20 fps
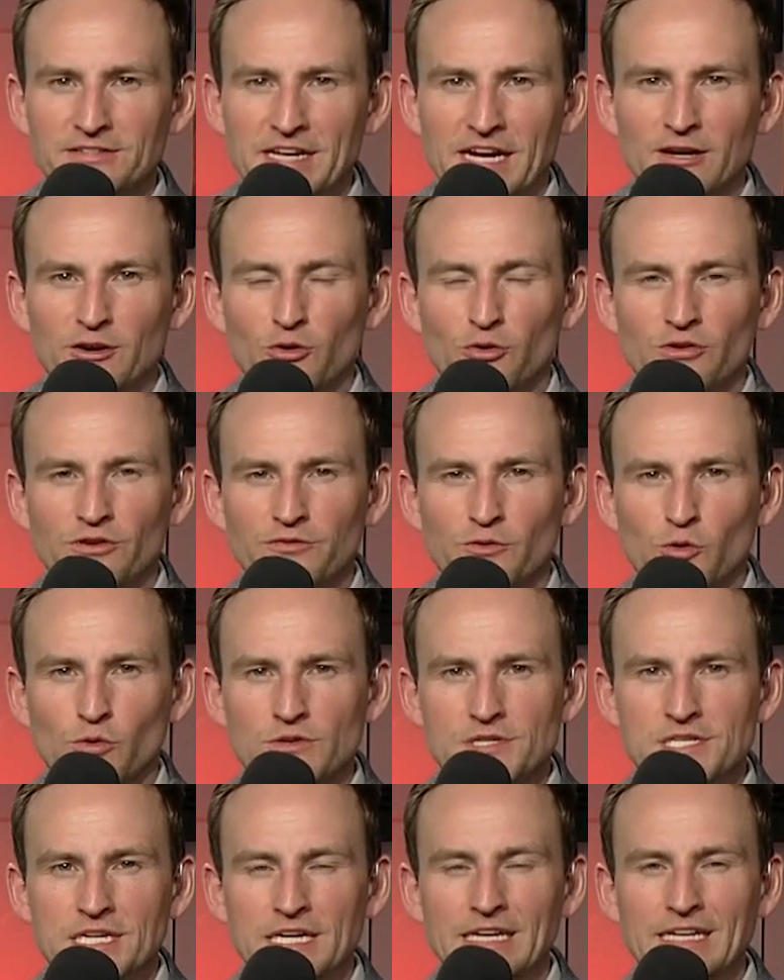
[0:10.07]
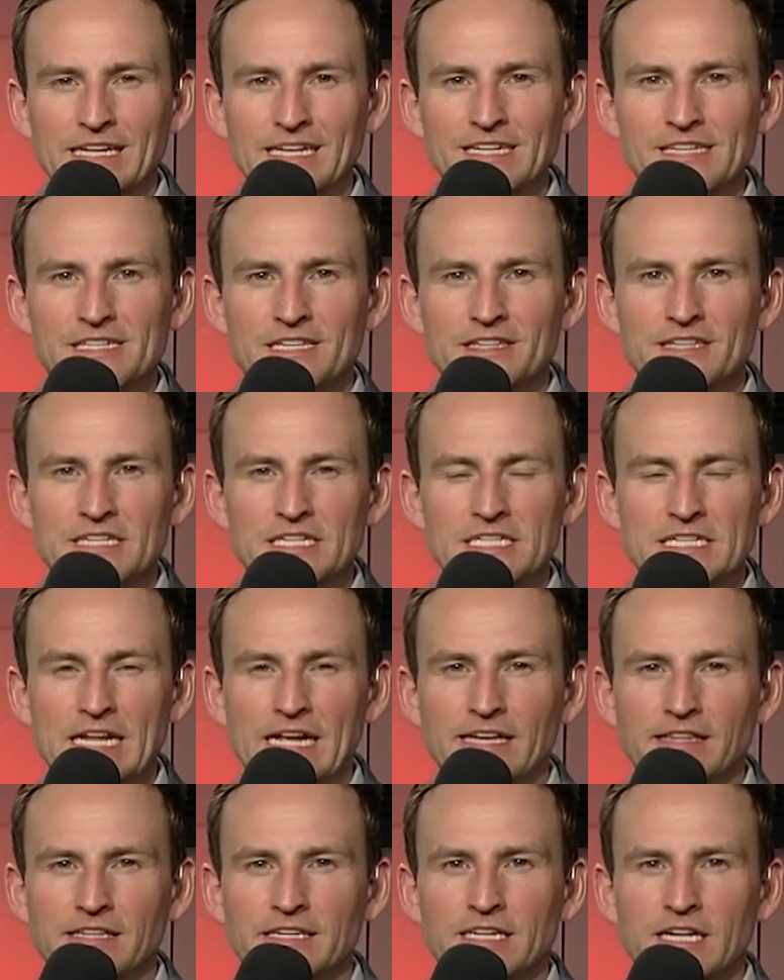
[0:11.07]
That goal, of course, getting into the
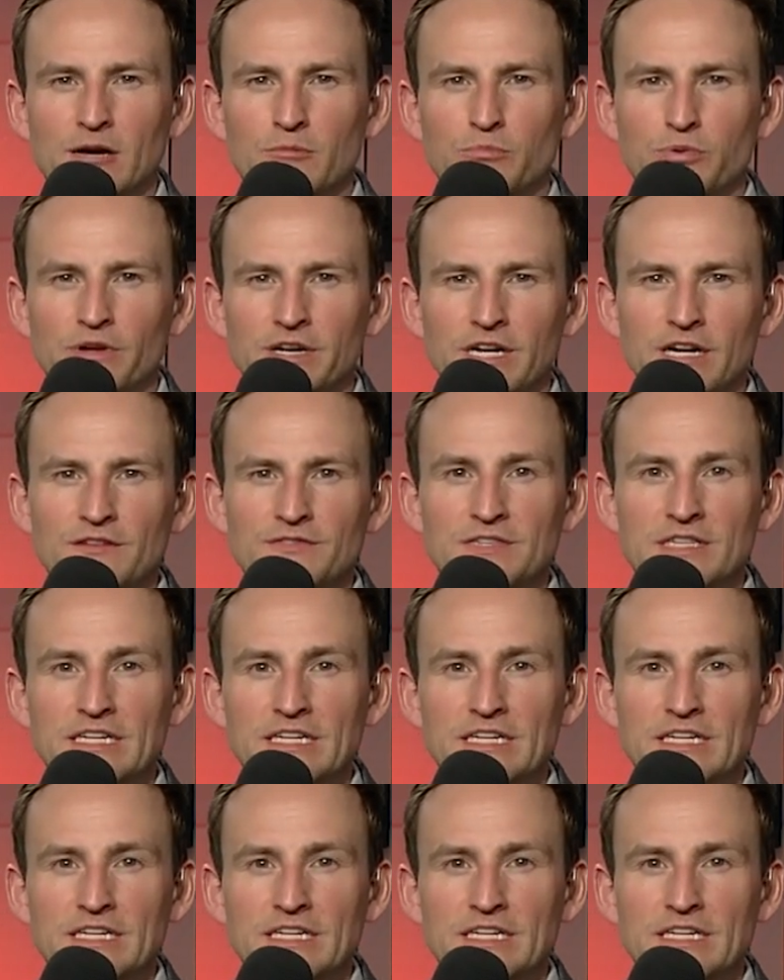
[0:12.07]
Stanley Cup playoffs.